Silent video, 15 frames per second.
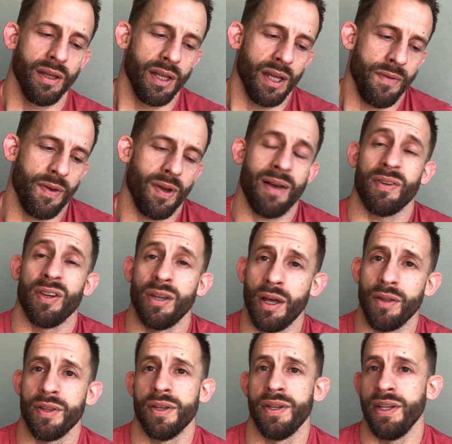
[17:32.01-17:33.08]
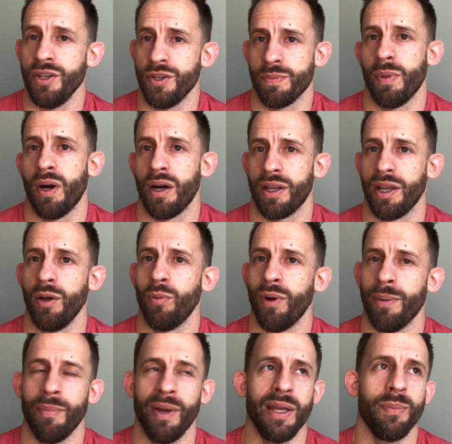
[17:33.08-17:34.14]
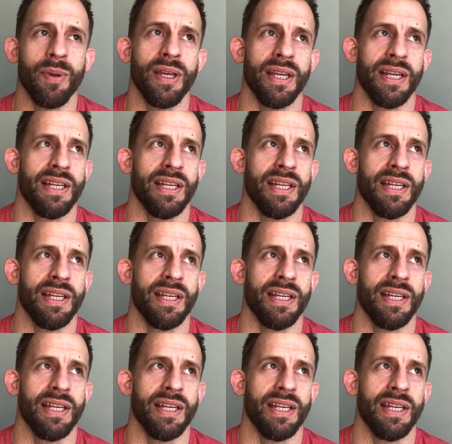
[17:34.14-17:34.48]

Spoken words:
If you have another niche market where maybe